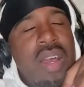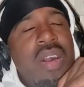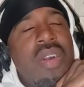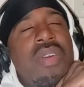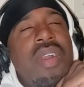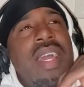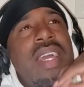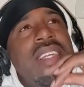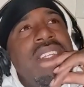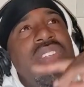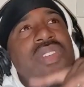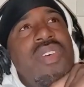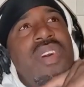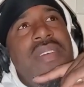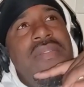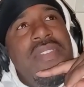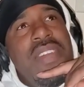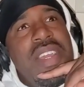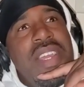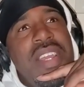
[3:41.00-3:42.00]
Okay, so
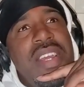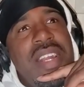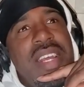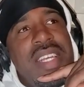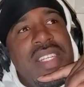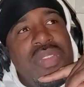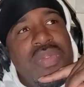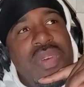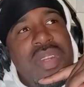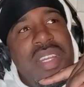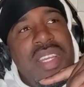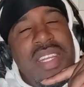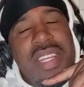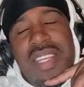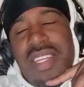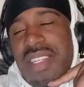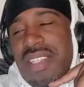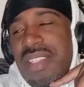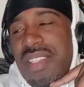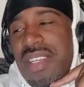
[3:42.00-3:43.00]
I figure that's what it
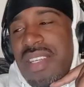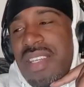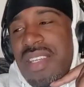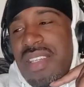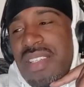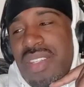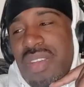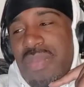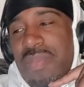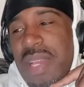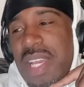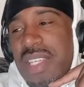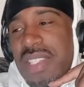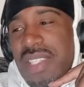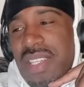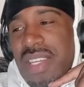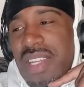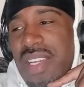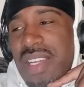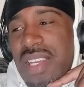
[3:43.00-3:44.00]
is. So
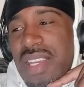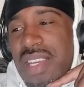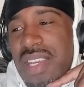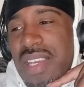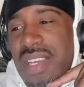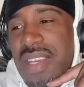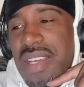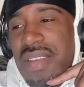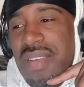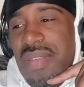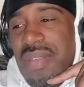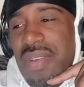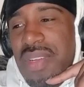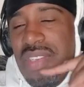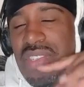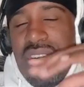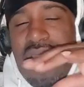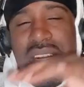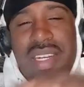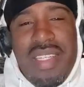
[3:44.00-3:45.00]
basically,
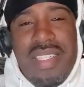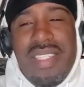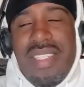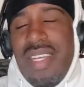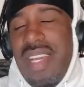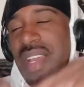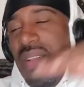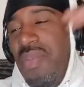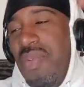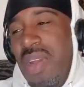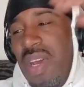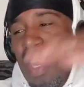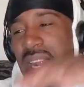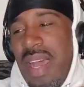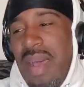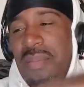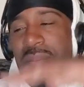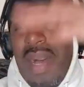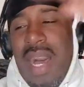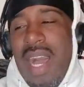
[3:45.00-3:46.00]
what trying to say, what
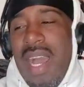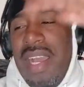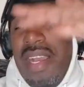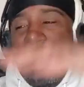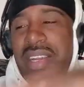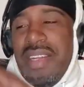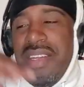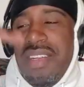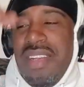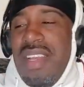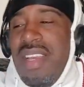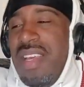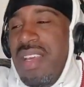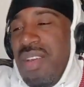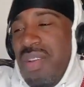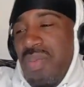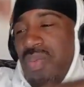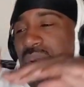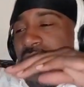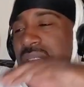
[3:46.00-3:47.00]
I'm hired,
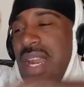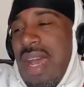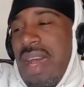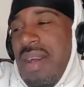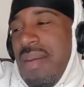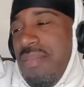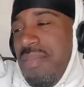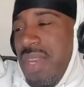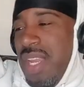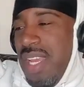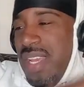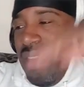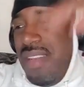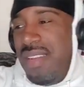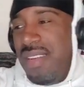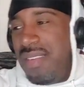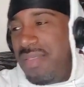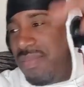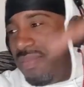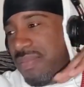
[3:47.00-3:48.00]
what I'm
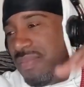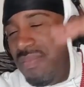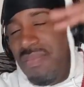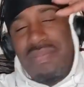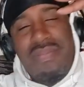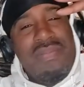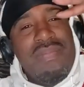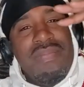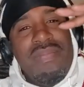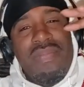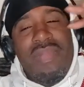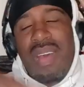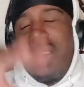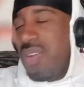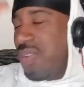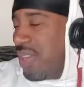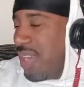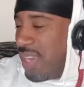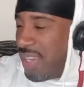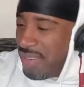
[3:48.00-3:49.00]
knit.
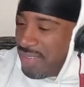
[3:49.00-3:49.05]
Okay.